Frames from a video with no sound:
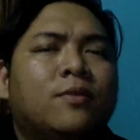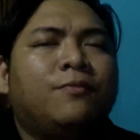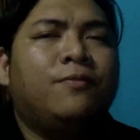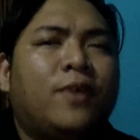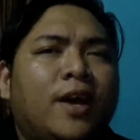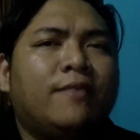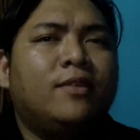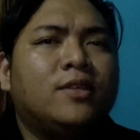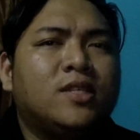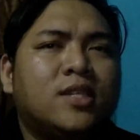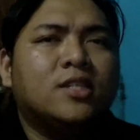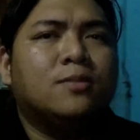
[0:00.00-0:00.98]
of 5 to
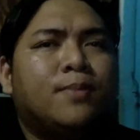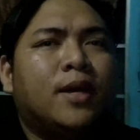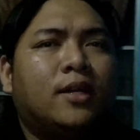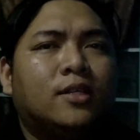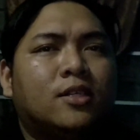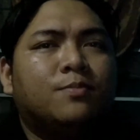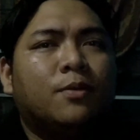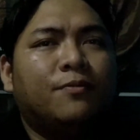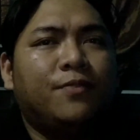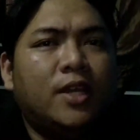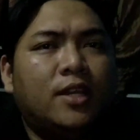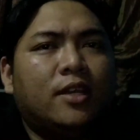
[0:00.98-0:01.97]
6 pellets per
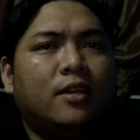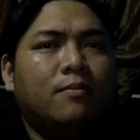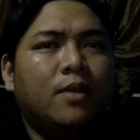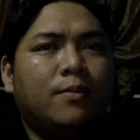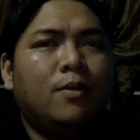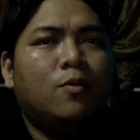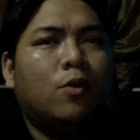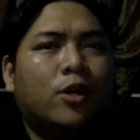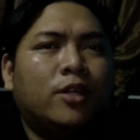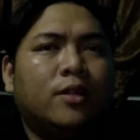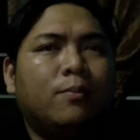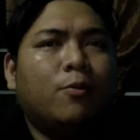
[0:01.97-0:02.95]
feeding, maybe 1
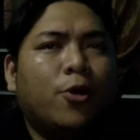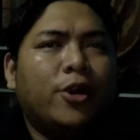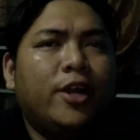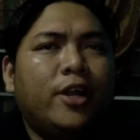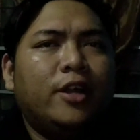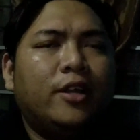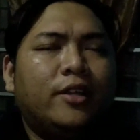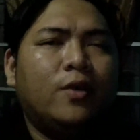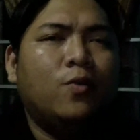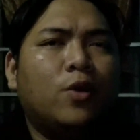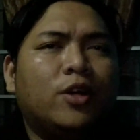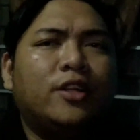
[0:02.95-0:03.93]
in the morning and
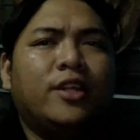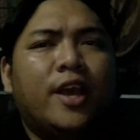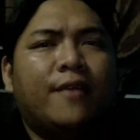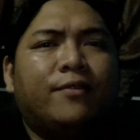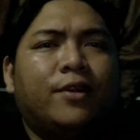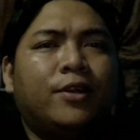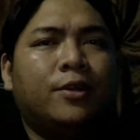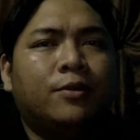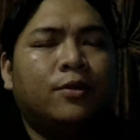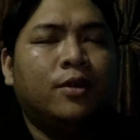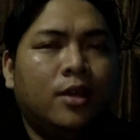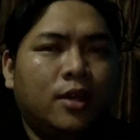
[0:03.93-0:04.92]
then 1 in the
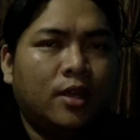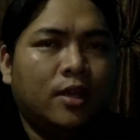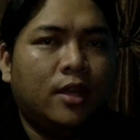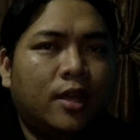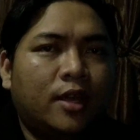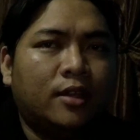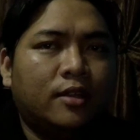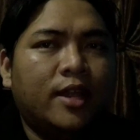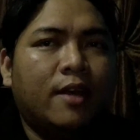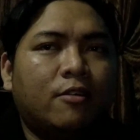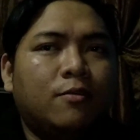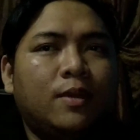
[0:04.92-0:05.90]
afternoon. And
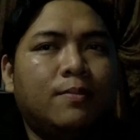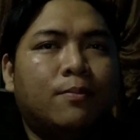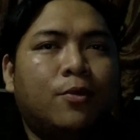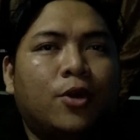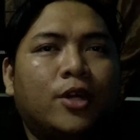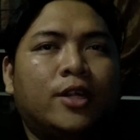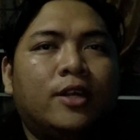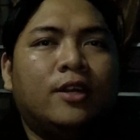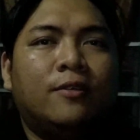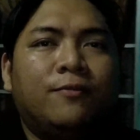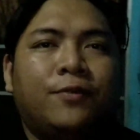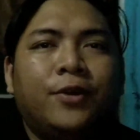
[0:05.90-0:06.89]
that would be more than
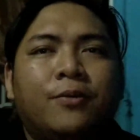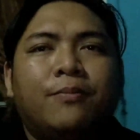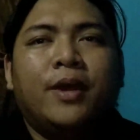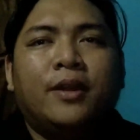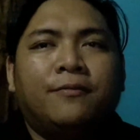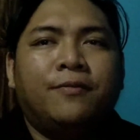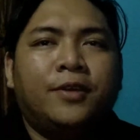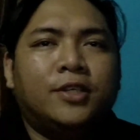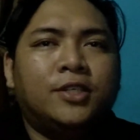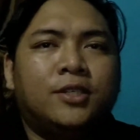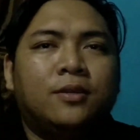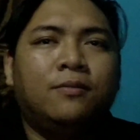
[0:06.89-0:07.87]
enough for your betta
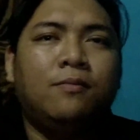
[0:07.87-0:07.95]
fish.